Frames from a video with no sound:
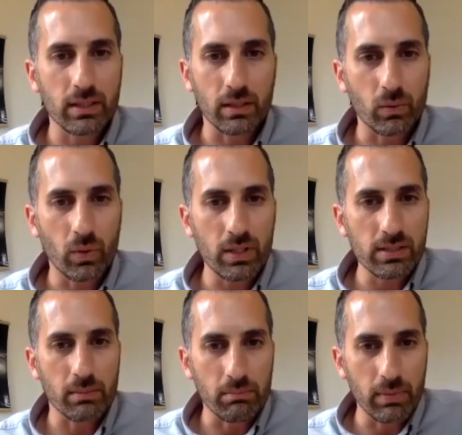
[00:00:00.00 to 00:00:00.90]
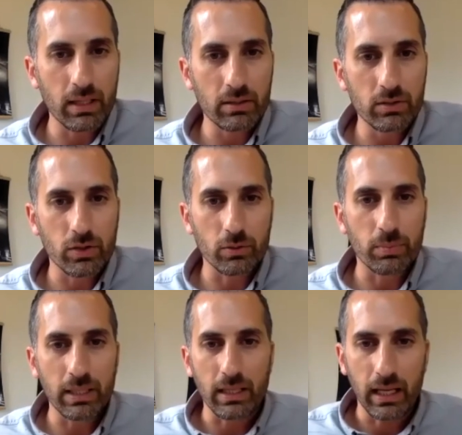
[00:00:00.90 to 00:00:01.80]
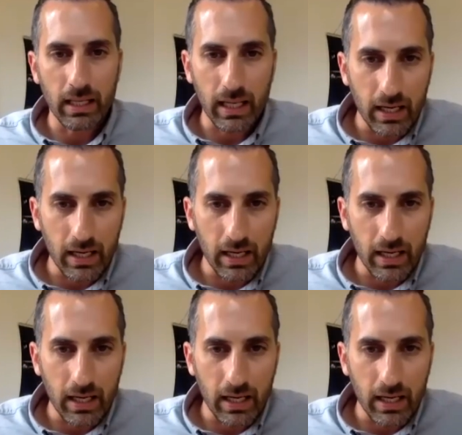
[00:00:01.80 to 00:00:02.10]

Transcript: it mean to be an